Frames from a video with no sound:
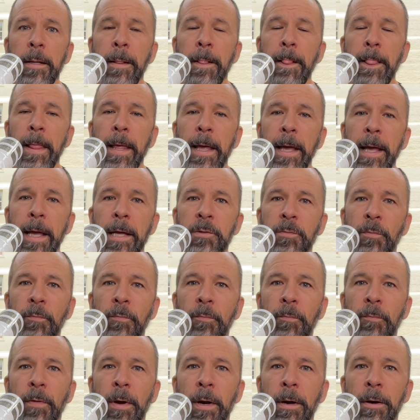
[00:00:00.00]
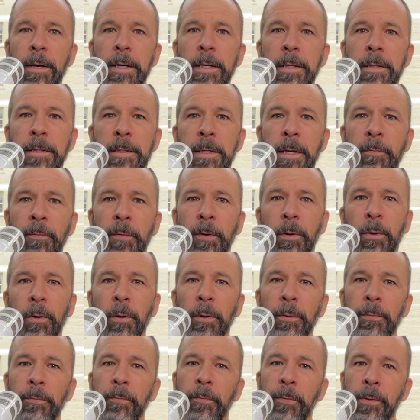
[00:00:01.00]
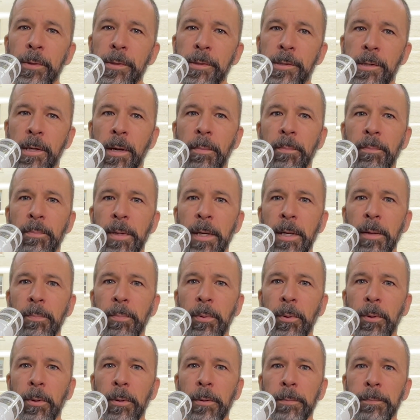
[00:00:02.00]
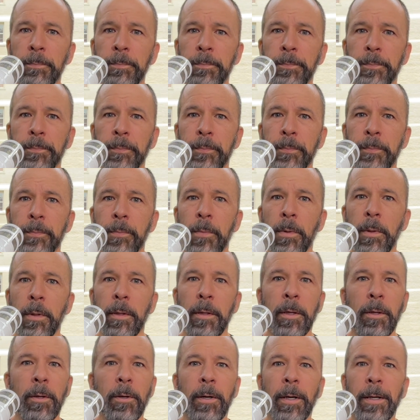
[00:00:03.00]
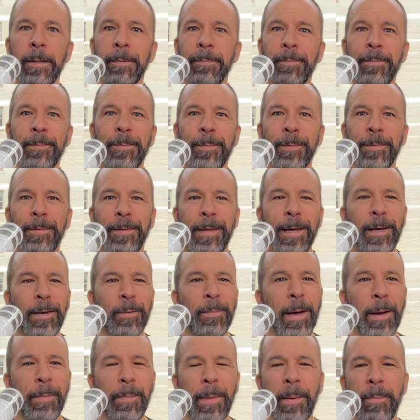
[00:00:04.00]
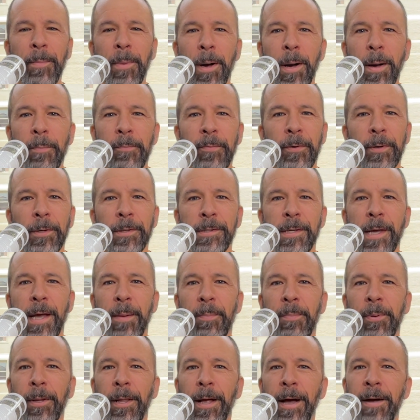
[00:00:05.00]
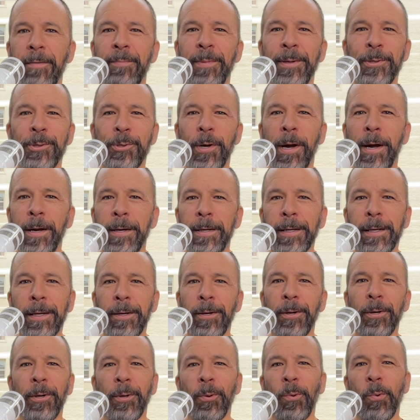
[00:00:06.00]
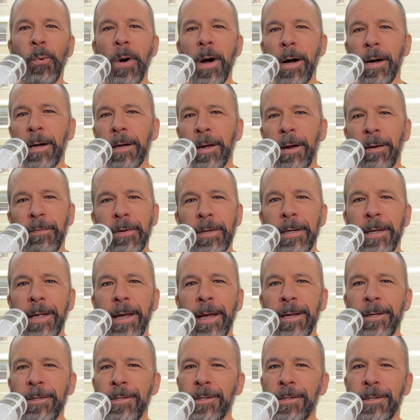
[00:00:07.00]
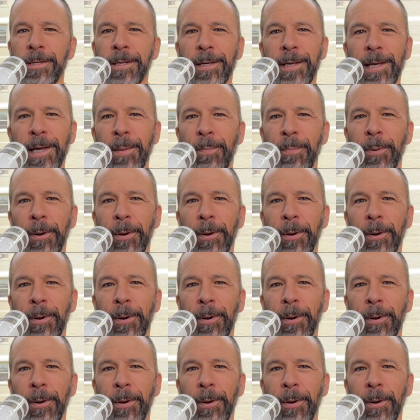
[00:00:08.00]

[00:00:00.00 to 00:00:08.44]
It's very difficult for some people. I think about my mom, for example. I've been trying to get her to walk every day just to keep her